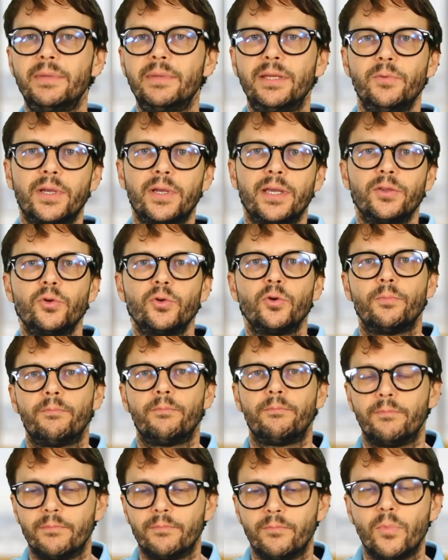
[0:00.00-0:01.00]
we can do
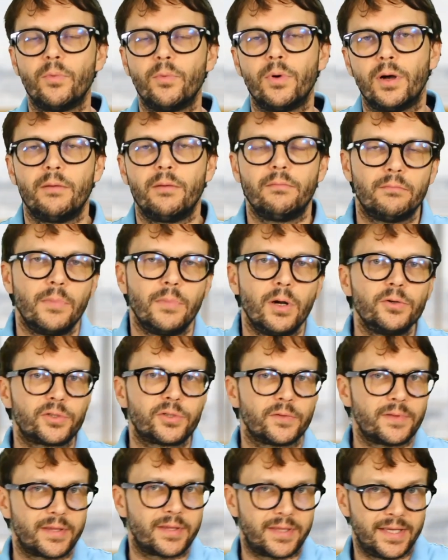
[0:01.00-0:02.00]
most of
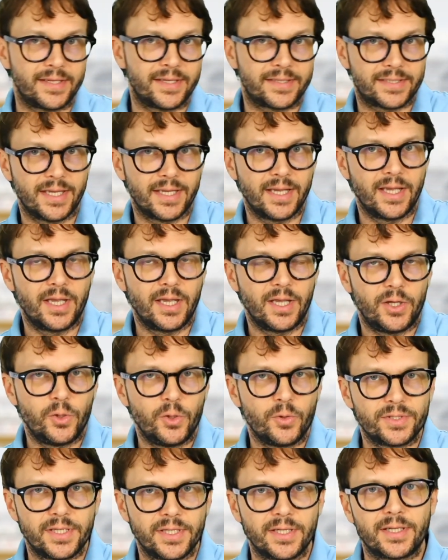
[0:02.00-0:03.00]
the things
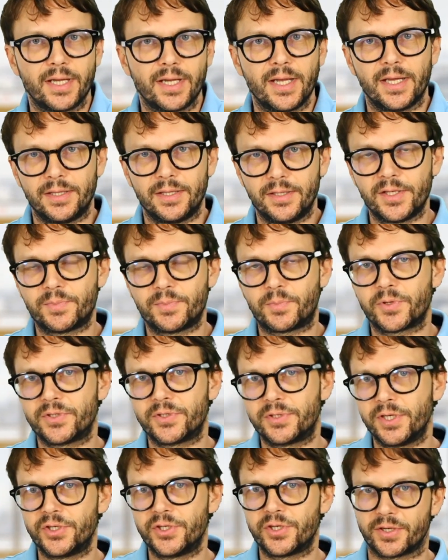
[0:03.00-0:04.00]
using this
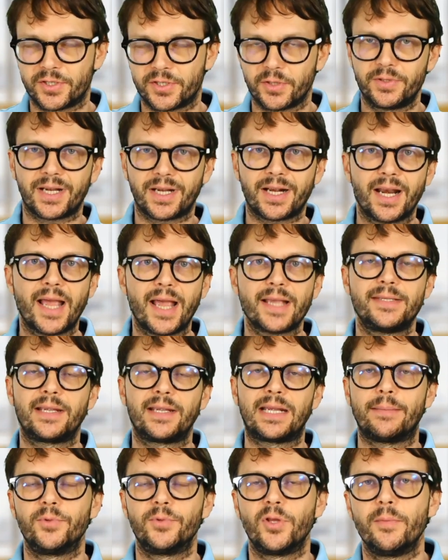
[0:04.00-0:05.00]
procedure. So the classic
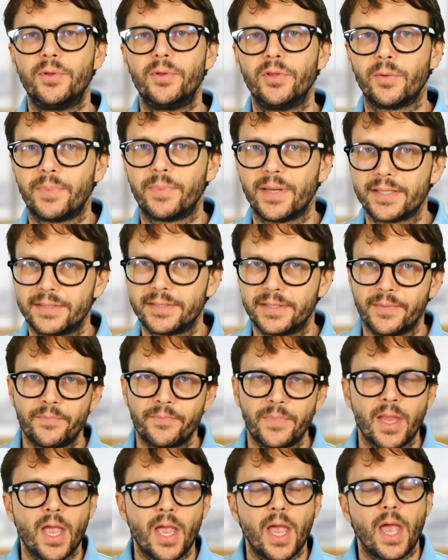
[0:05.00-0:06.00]
abdominoplasty.
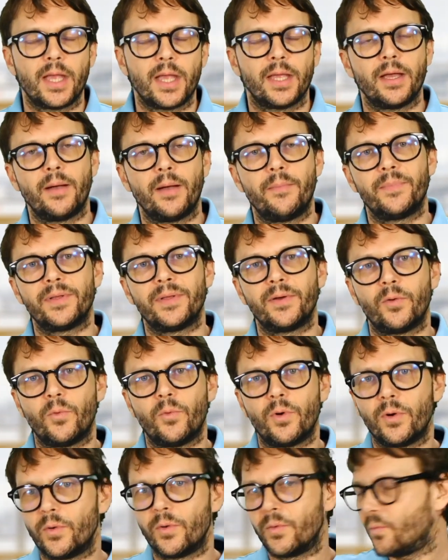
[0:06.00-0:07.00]

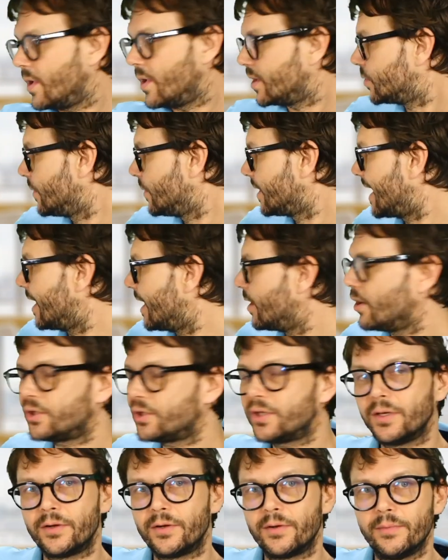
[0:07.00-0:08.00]
What we cannot
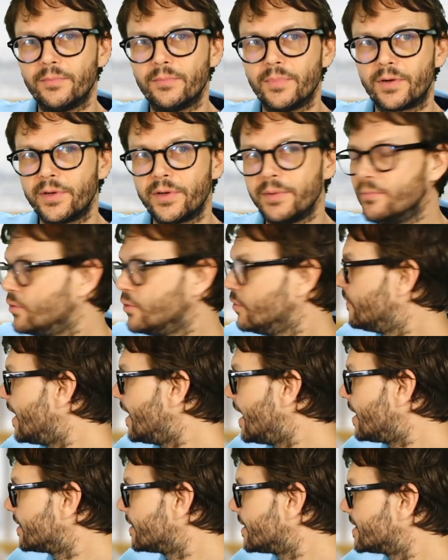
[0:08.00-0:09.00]
remove
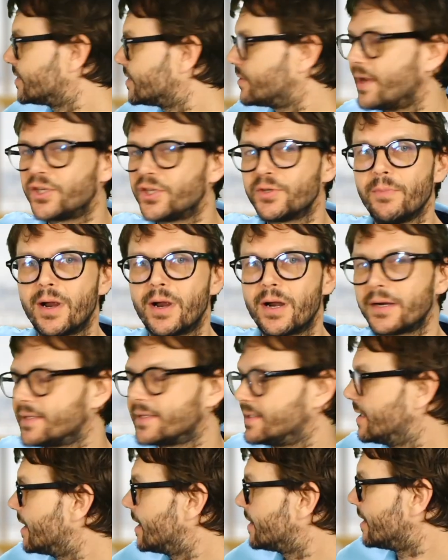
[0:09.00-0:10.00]
are the stretch marks
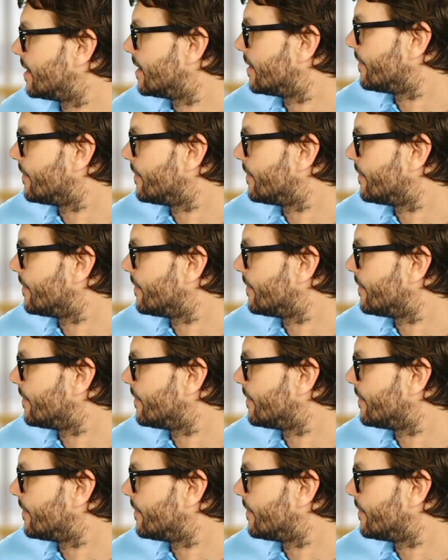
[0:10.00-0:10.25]
that are